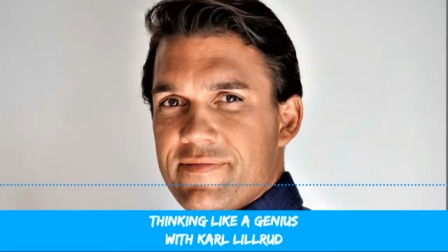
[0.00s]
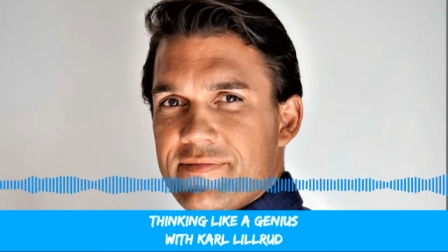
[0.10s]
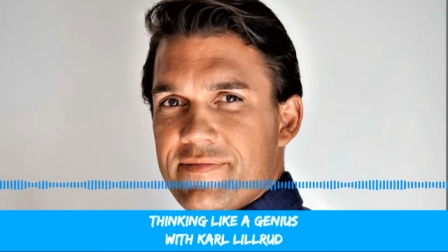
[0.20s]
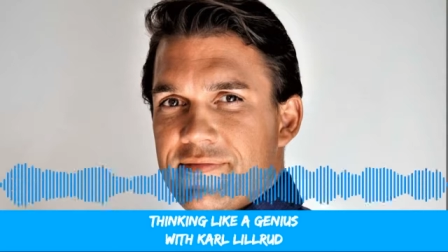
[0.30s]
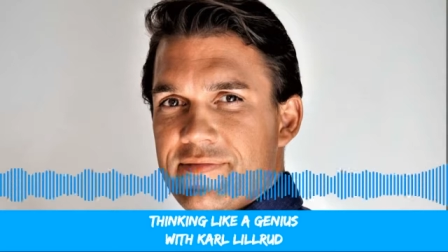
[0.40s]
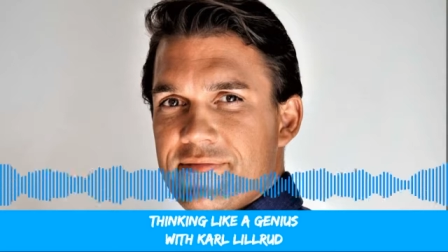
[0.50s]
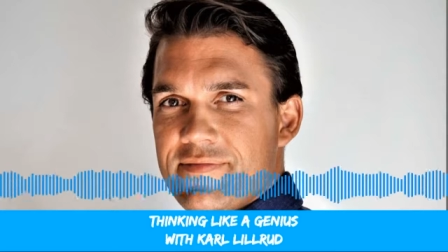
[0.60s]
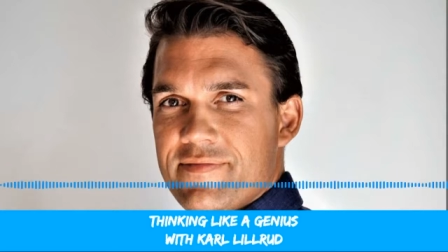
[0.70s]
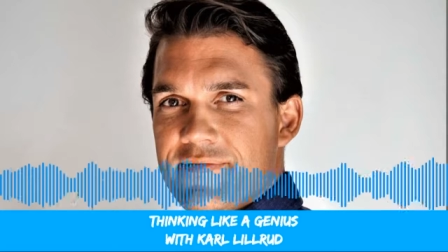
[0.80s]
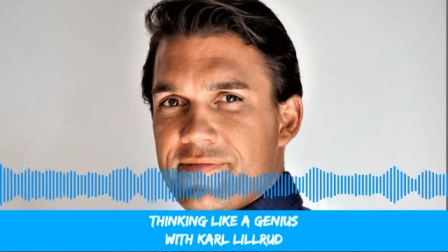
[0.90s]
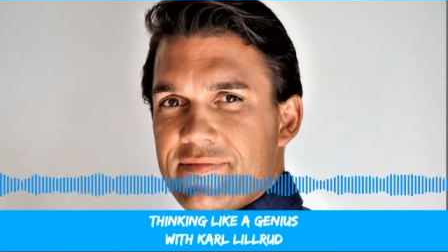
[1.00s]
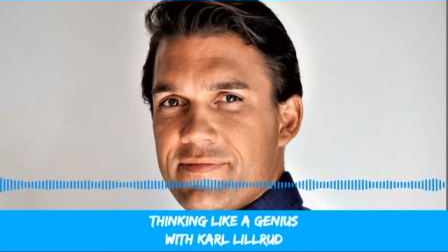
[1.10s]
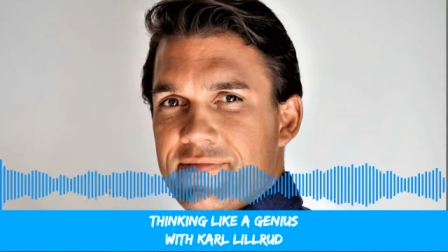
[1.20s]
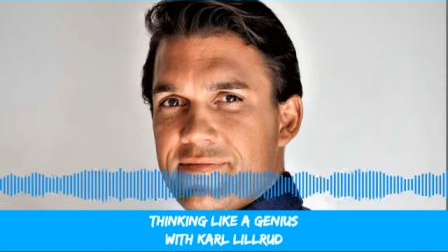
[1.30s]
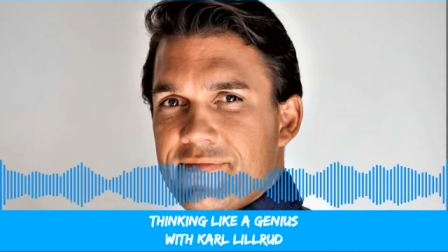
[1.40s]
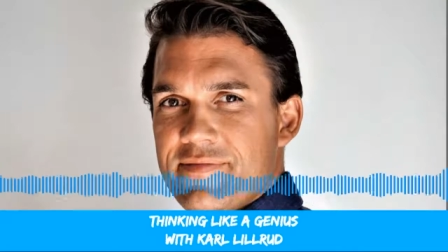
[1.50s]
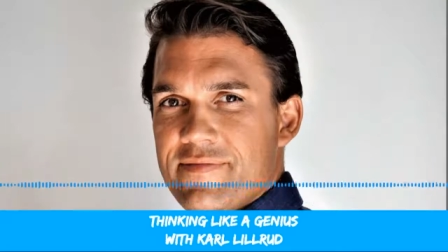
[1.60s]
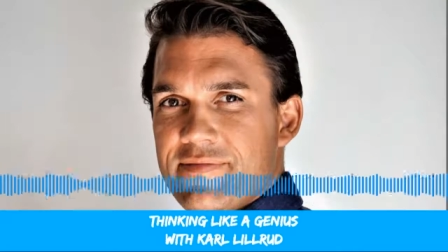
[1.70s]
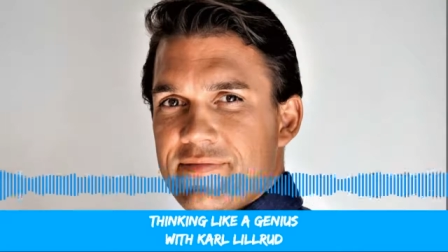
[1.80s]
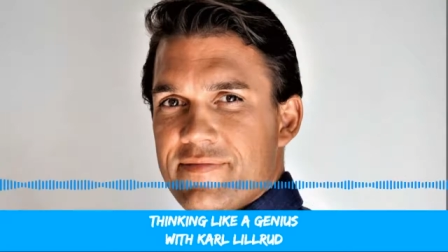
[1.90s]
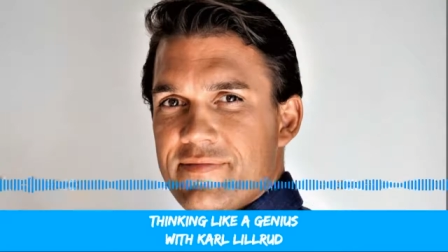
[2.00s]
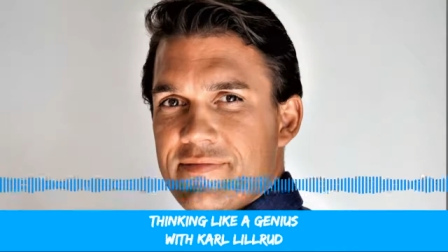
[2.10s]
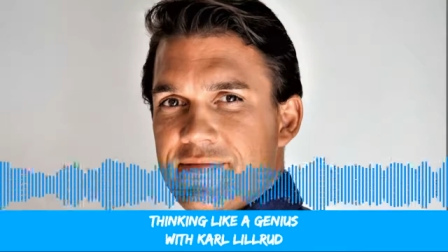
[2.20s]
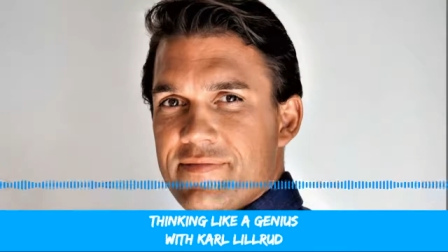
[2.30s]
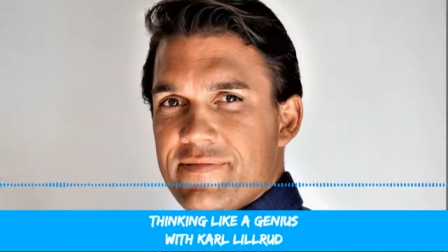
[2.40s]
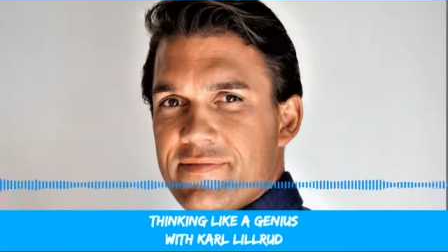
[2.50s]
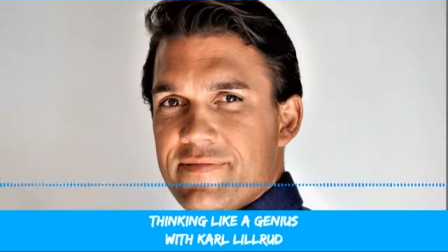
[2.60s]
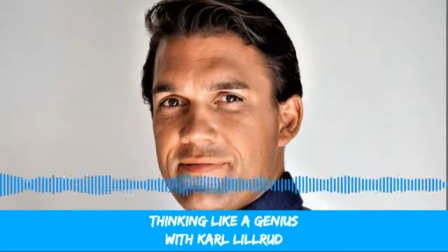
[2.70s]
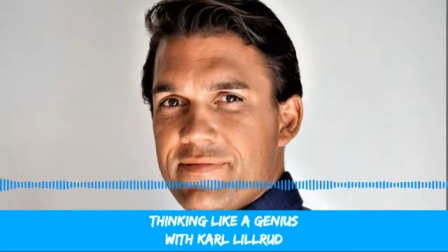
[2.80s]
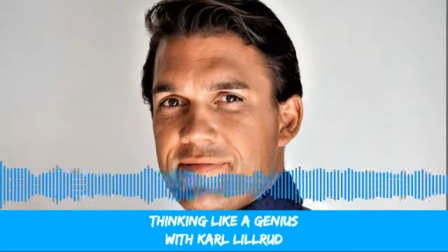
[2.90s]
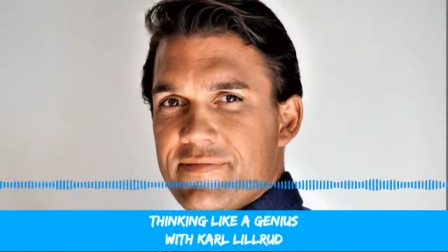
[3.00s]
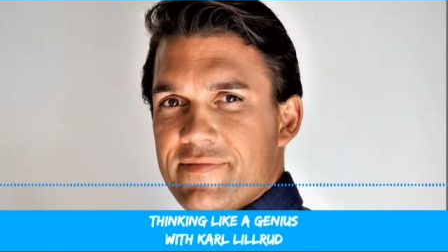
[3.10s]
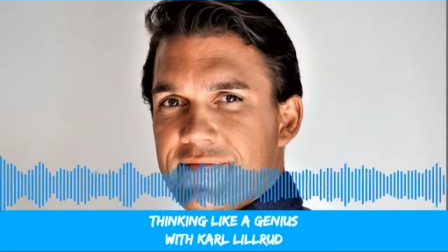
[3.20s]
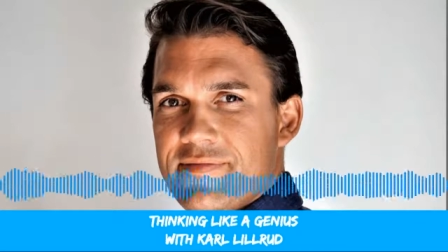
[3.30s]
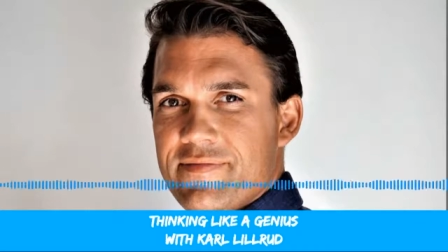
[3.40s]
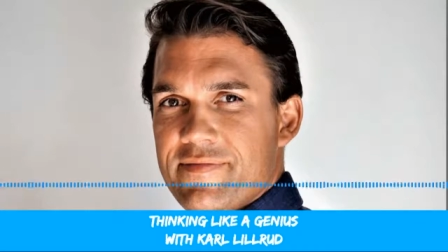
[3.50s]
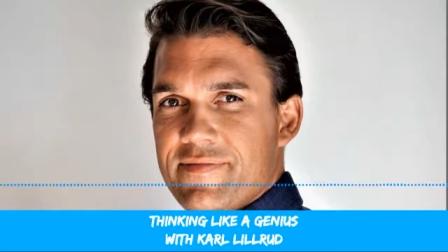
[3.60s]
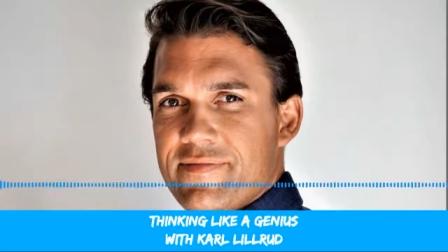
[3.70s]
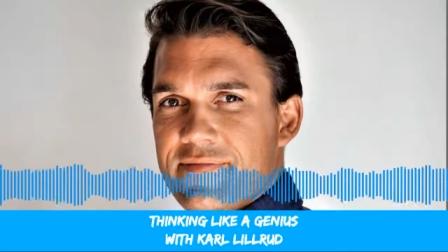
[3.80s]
would normally buy this type of item is might not be the best place.